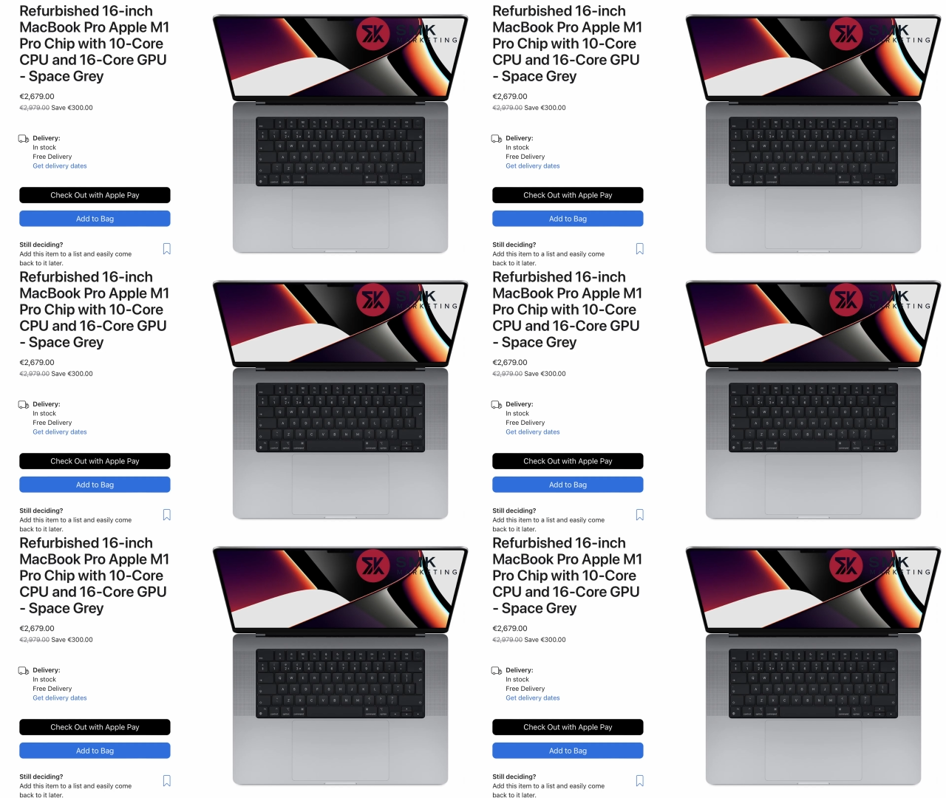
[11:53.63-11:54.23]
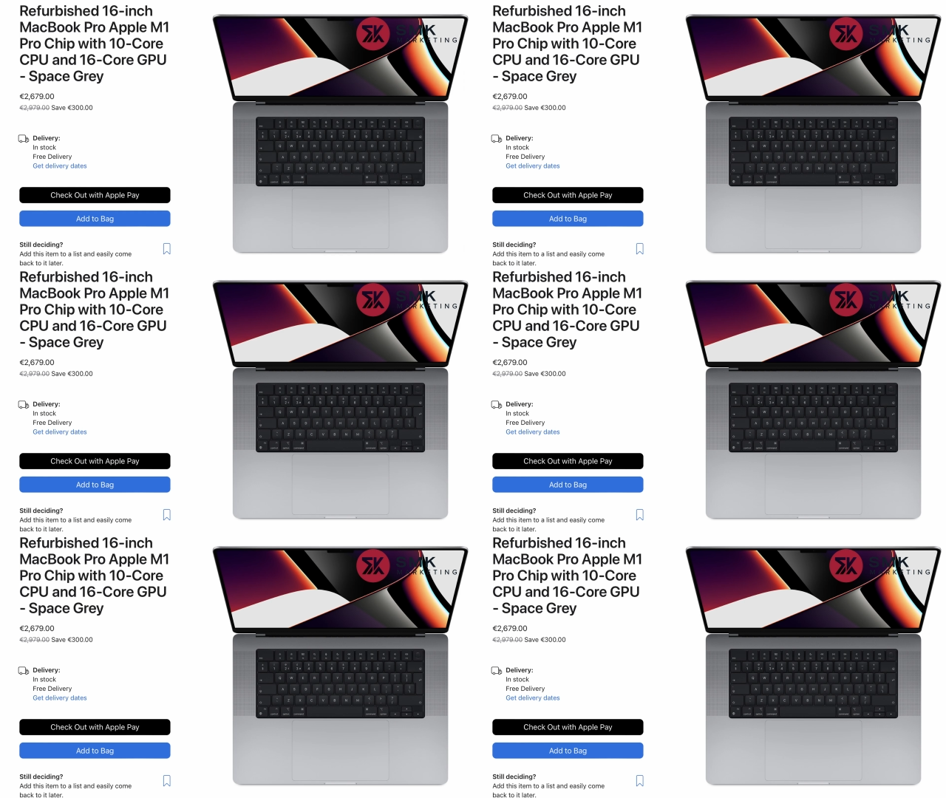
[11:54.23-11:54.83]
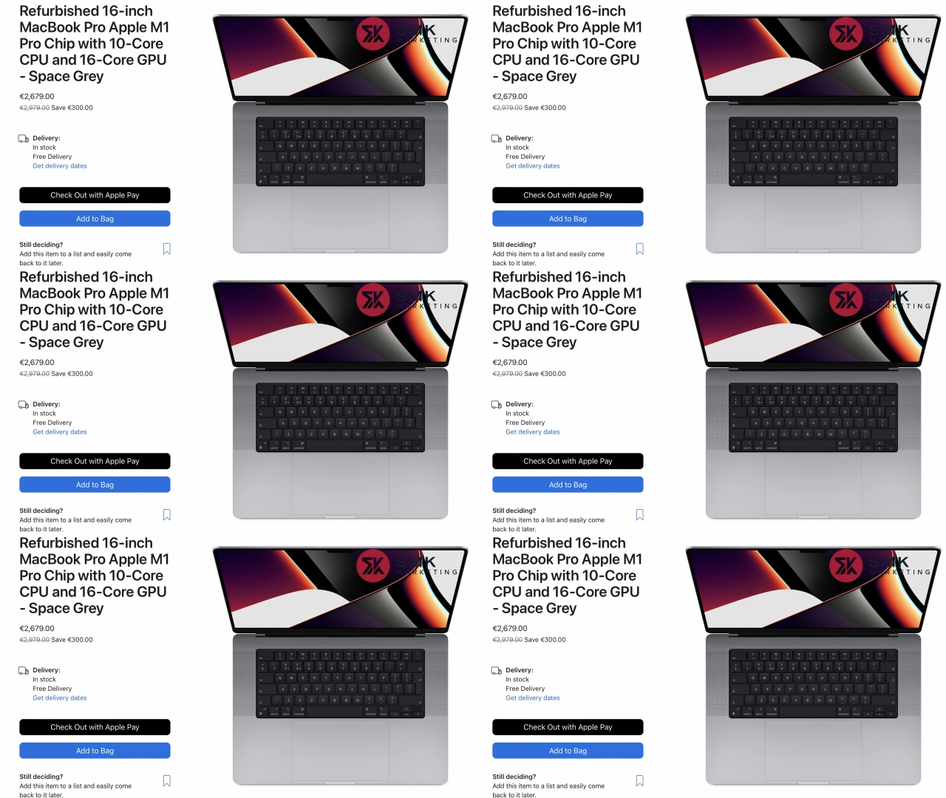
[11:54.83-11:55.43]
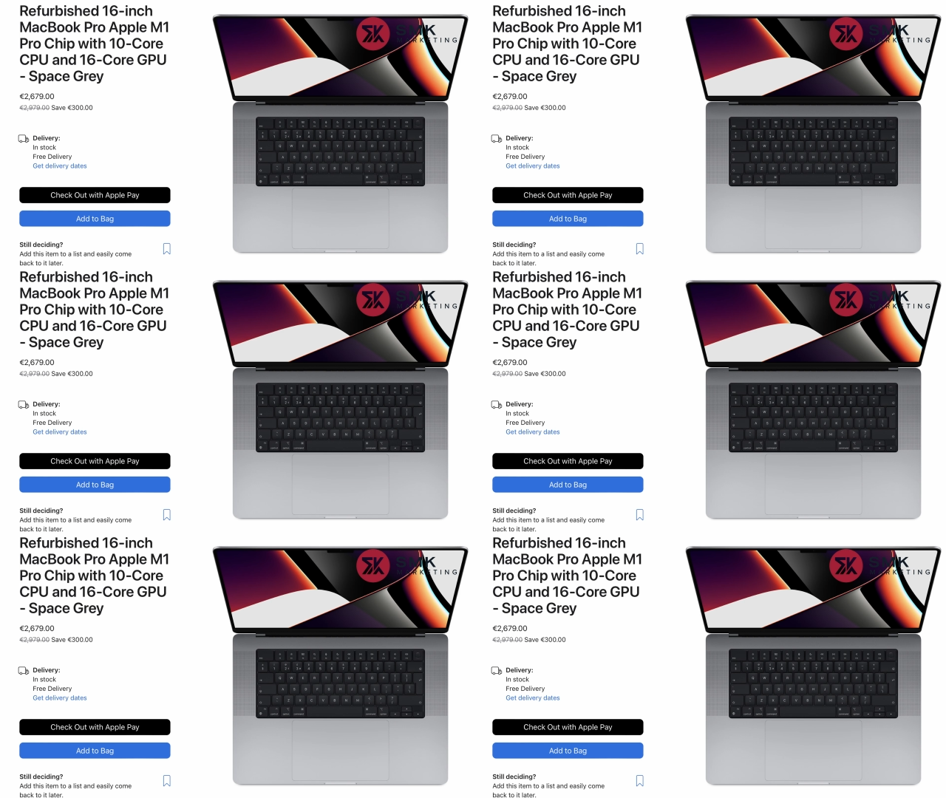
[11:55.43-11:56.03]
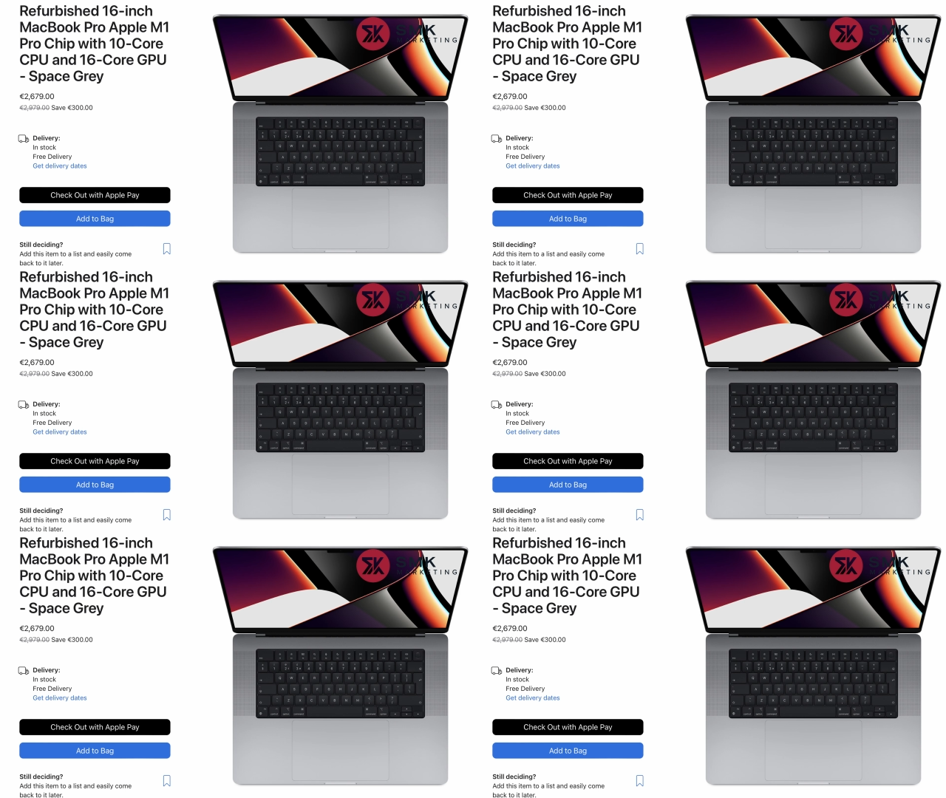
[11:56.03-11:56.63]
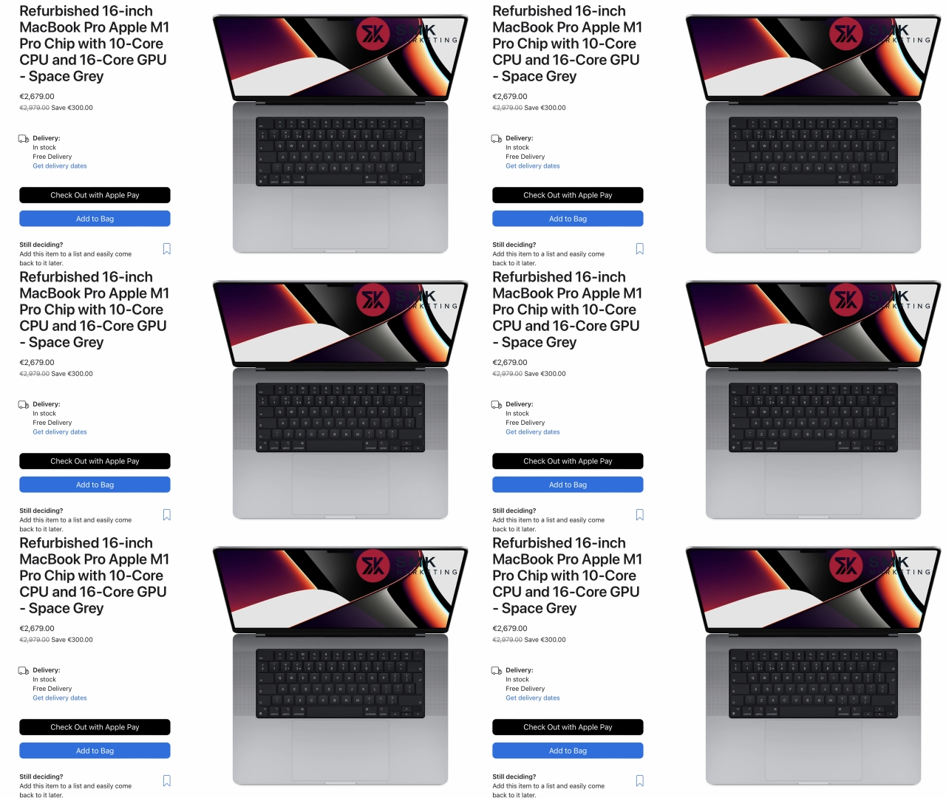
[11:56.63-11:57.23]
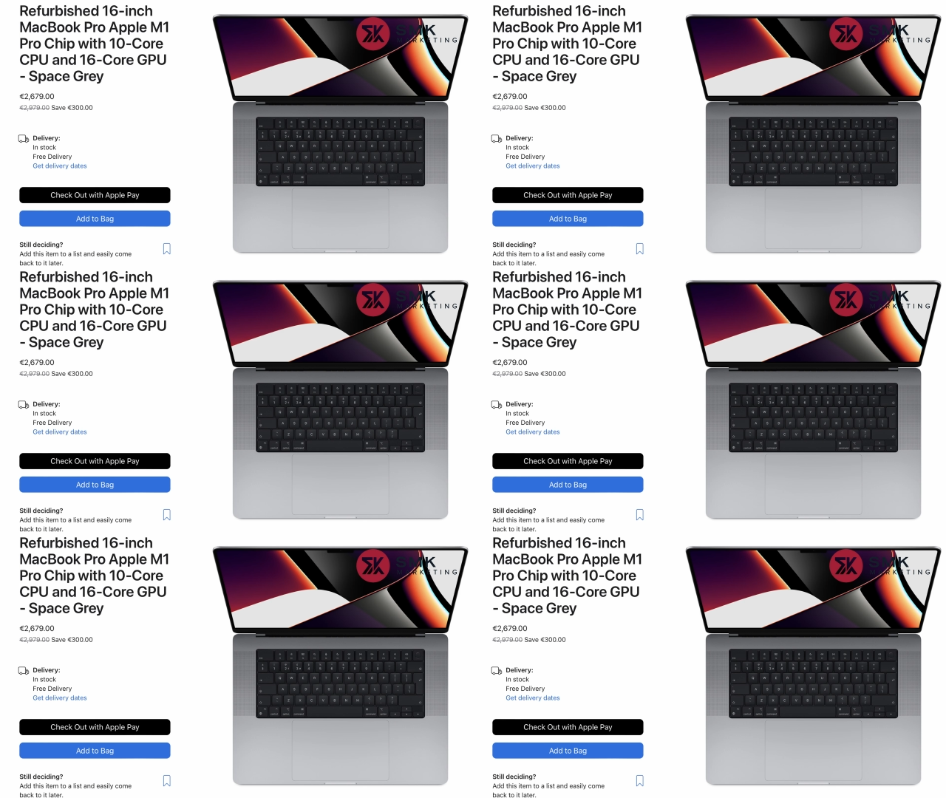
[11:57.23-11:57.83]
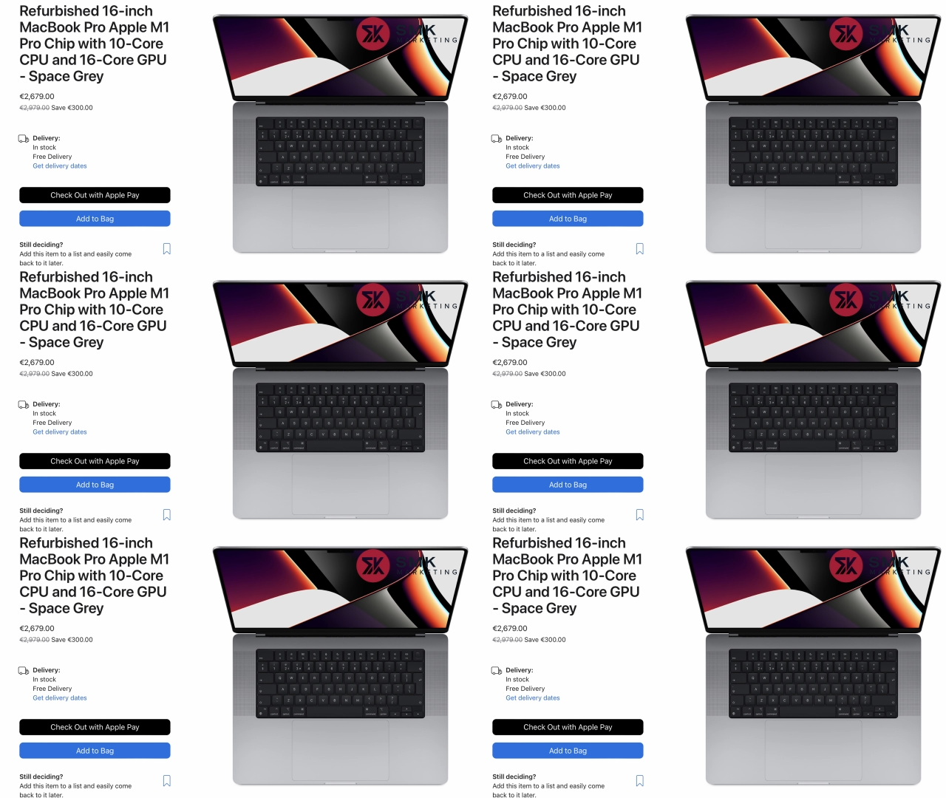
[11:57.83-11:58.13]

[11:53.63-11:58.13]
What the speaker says: Nobody's mouth can be seen.